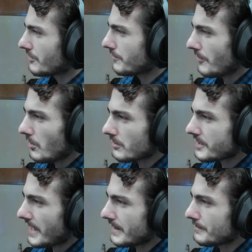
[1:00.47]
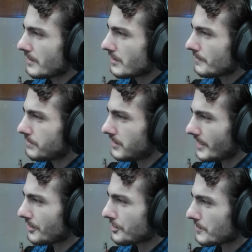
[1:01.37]
full game
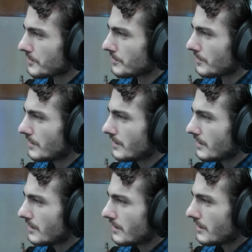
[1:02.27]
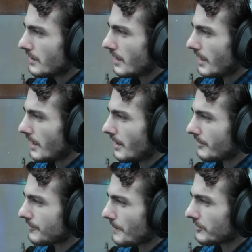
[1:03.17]
playthrough
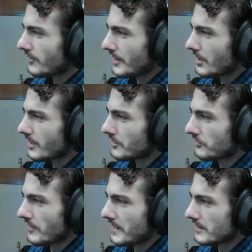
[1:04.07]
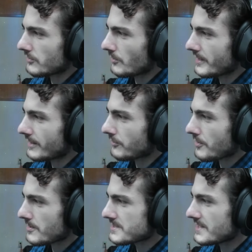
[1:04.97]
uh, from Xanar Aesthetics only has
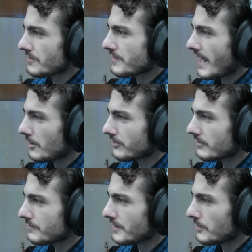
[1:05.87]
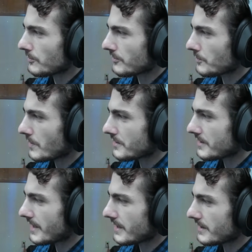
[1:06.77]
thirteen thousand views in one
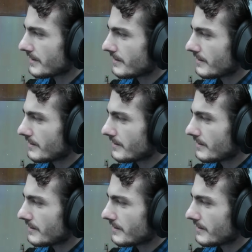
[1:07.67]
day.